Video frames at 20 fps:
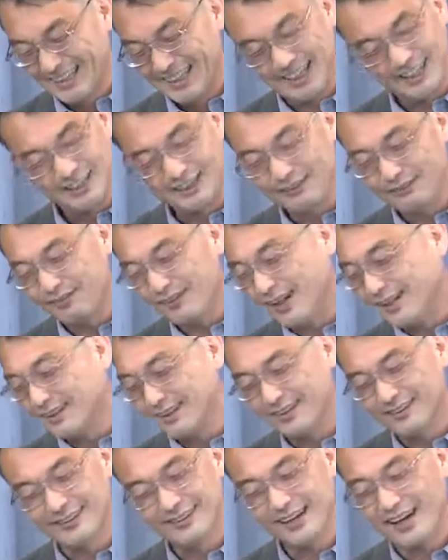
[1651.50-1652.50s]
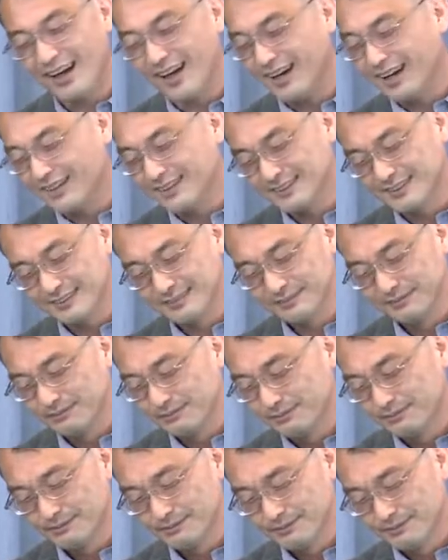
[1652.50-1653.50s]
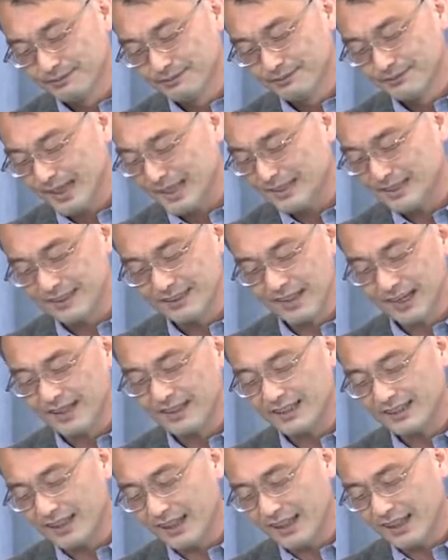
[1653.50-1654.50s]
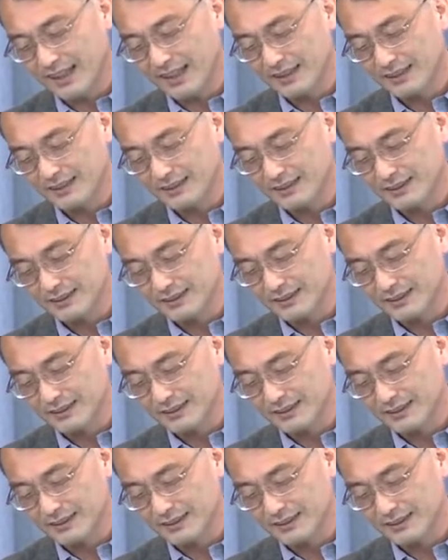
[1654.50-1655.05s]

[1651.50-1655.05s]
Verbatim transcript: They couldn't find 100 guys that did not engage